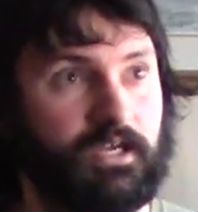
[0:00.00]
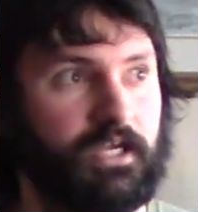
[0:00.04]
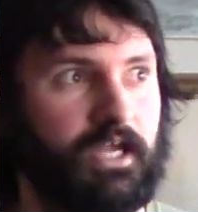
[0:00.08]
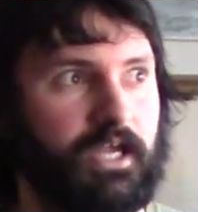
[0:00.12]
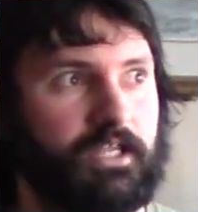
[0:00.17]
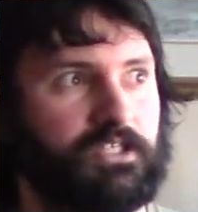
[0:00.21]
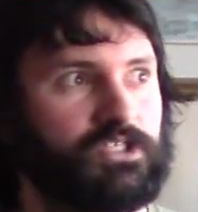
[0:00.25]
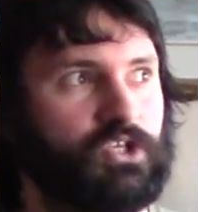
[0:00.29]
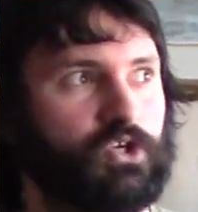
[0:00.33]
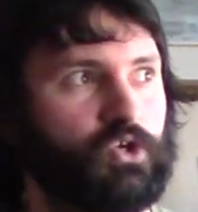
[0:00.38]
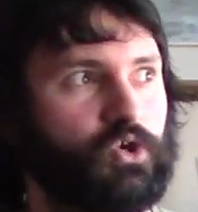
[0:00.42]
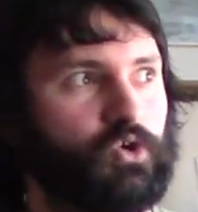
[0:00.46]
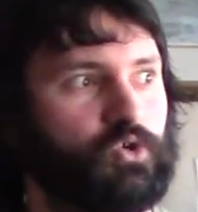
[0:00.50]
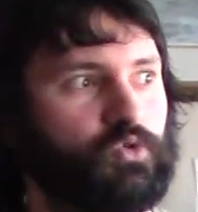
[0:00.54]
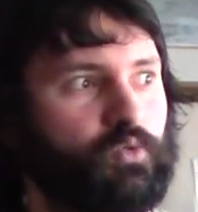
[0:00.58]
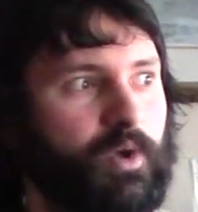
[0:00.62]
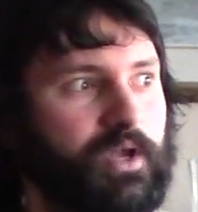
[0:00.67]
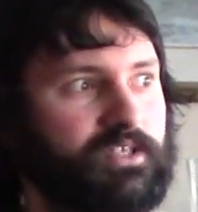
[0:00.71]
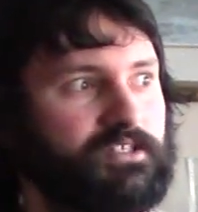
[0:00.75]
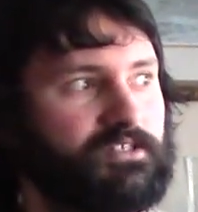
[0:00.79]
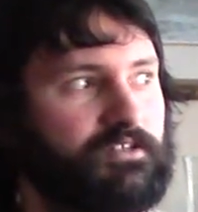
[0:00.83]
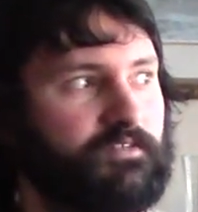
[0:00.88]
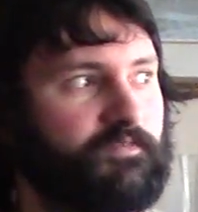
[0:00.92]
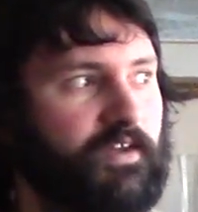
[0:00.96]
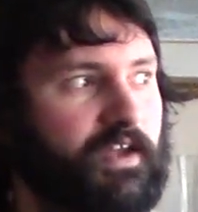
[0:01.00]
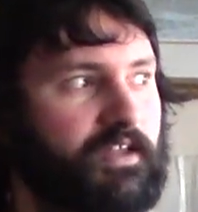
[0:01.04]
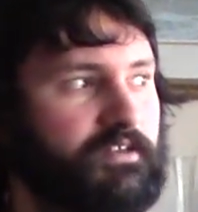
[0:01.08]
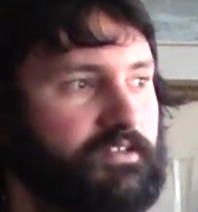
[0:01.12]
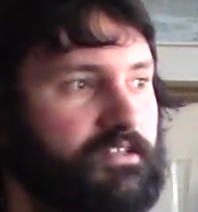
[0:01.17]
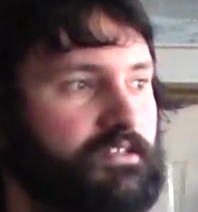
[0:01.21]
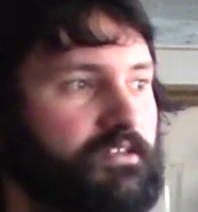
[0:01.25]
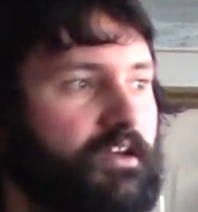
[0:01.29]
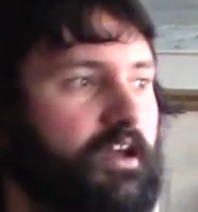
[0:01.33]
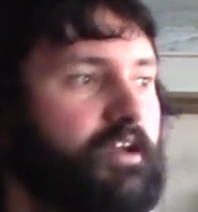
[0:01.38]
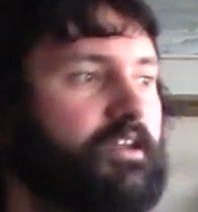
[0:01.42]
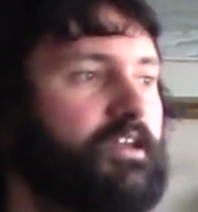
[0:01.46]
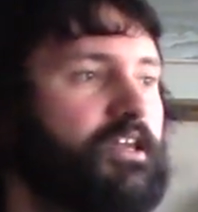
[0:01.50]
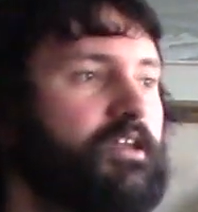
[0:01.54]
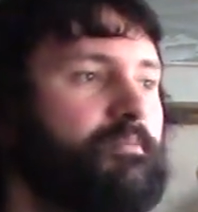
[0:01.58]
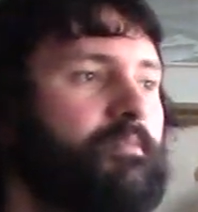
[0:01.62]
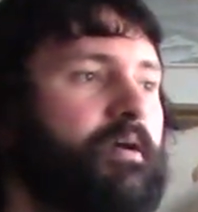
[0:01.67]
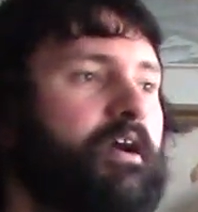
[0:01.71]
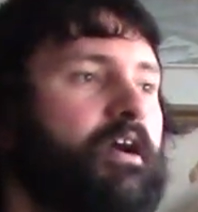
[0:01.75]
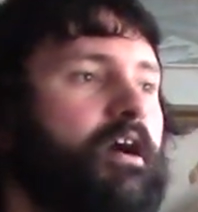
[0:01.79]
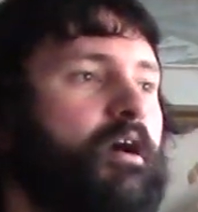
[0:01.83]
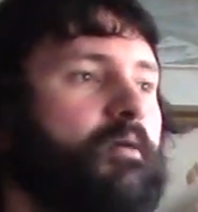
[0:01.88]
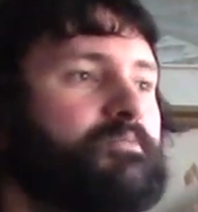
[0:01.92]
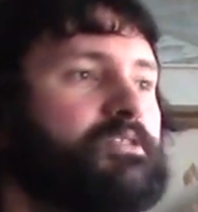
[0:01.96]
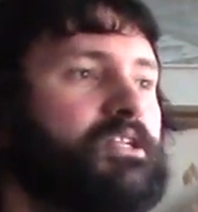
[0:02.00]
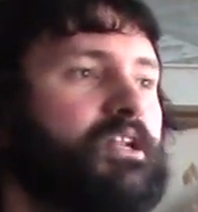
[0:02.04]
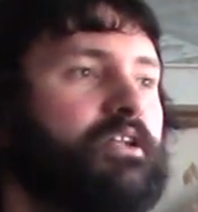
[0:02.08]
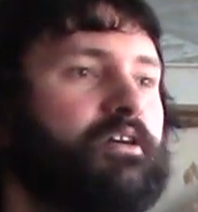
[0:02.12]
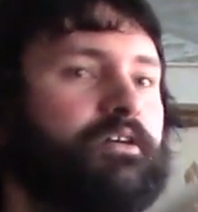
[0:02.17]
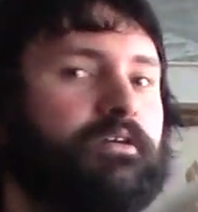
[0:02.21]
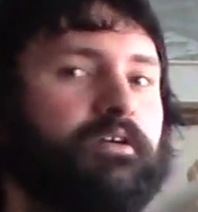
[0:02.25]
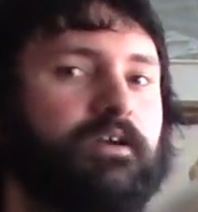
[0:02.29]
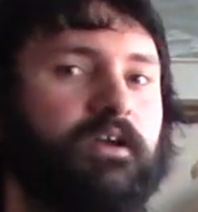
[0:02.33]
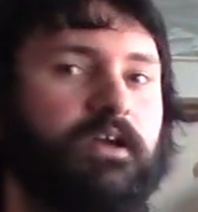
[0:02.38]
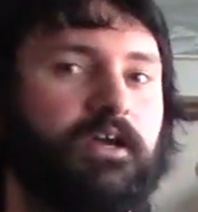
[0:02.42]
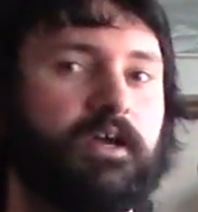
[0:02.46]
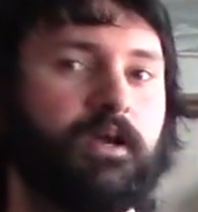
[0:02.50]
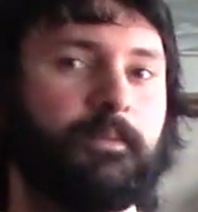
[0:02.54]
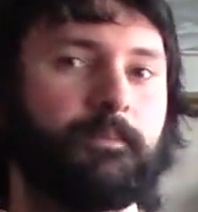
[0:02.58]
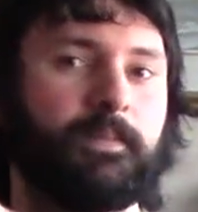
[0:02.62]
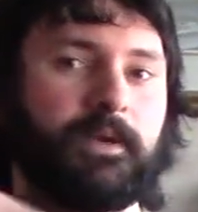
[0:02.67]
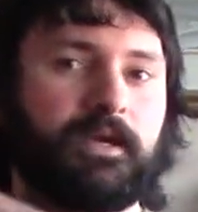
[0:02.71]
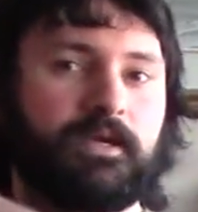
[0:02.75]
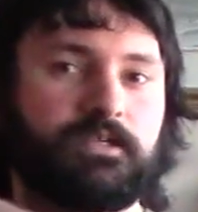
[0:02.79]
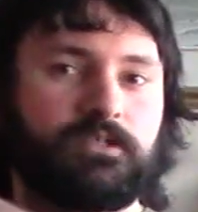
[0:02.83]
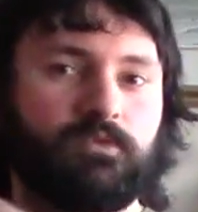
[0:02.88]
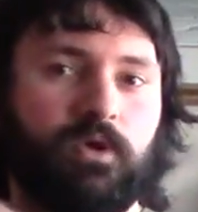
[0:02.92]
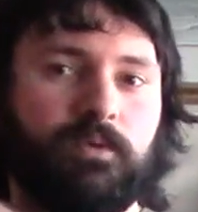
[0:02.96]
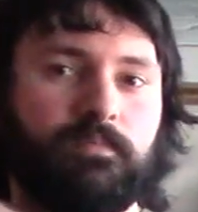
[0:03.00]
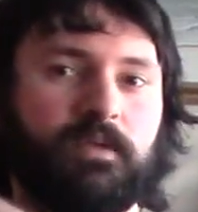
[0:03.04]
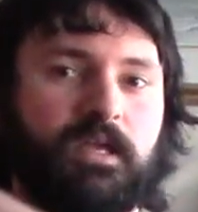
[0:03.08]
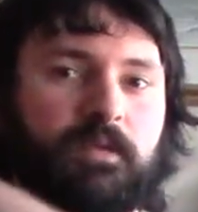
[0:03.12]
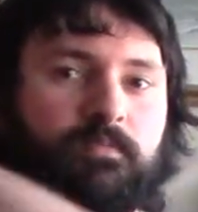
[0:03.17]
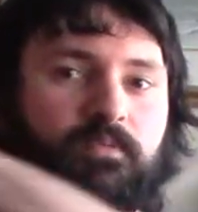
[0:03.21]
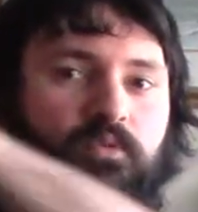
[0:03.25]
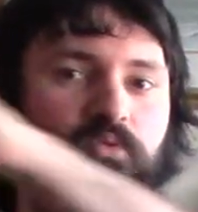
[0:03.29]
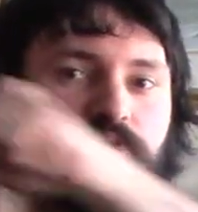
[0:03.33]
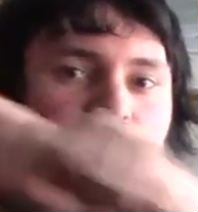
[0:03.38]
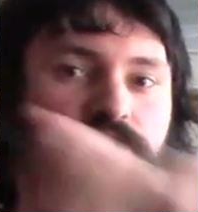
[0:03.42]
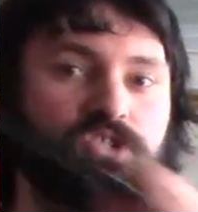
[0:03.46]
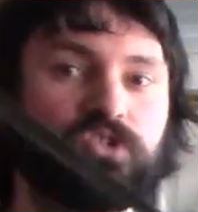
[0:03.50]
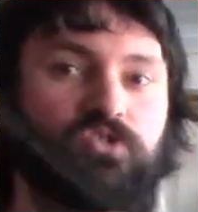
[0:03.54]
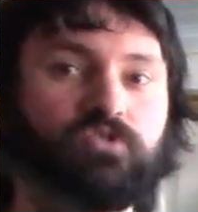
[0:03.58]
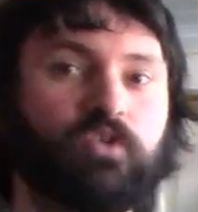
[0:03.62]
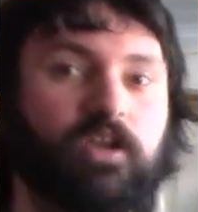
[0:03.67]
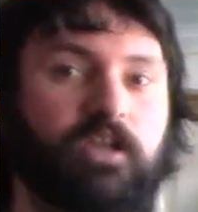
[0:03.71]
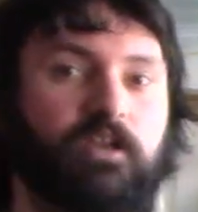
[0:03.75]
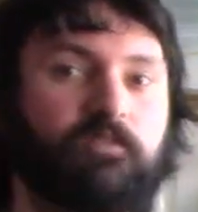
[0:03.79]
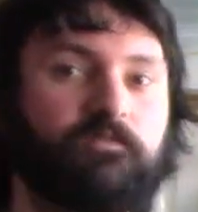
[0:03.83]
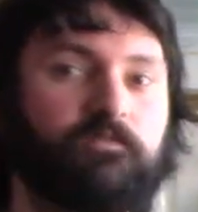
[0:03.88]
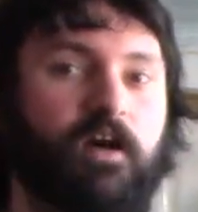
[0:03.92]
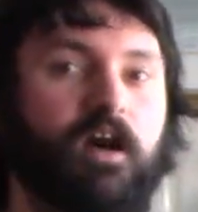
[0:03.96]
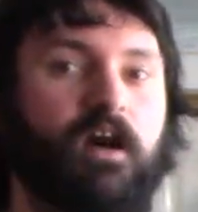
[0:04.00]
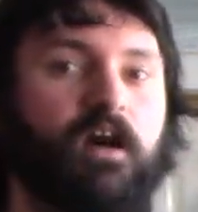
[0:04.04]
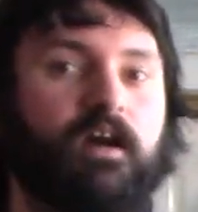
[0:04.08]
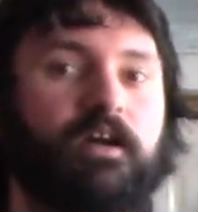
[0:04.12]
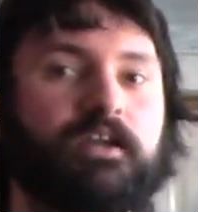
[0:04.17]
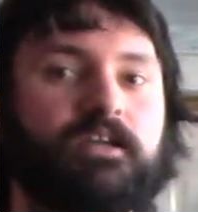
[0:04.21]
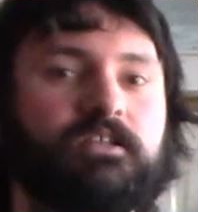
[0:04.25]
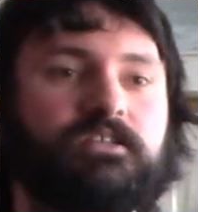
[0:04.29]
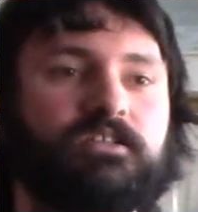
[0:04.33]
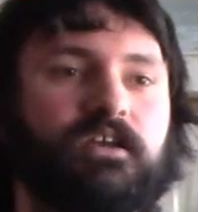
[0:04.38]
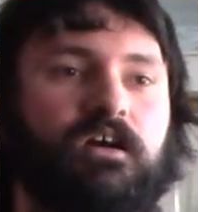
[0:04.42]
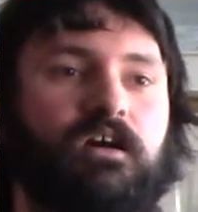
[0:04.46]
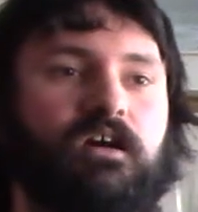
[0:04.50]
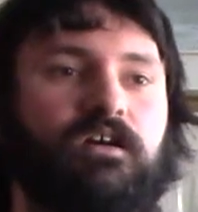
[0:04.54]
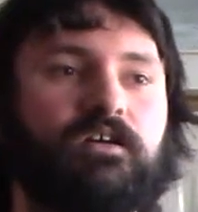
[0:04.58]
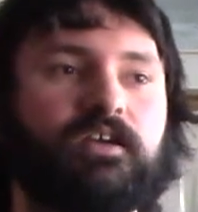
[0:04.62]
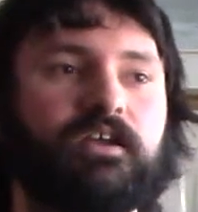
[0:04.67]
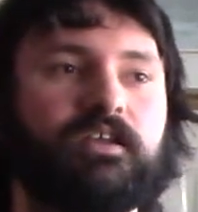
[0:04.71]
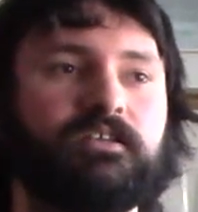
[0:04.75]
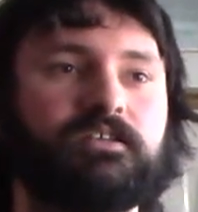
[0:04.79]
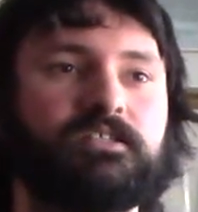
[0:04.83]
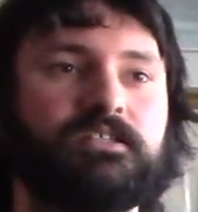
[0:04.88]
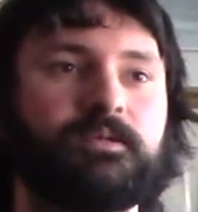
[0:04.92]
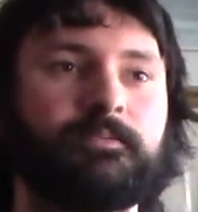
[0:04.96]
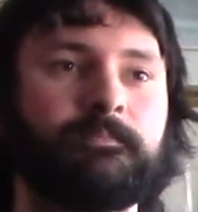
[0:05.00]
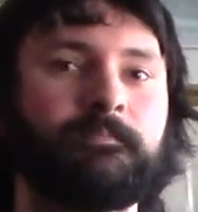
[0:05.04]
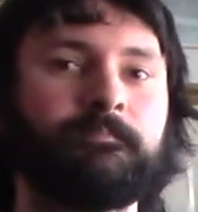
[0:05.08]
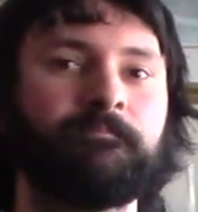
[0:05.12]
It's a good way to defend. I keep my arms low because when people strike for high targets,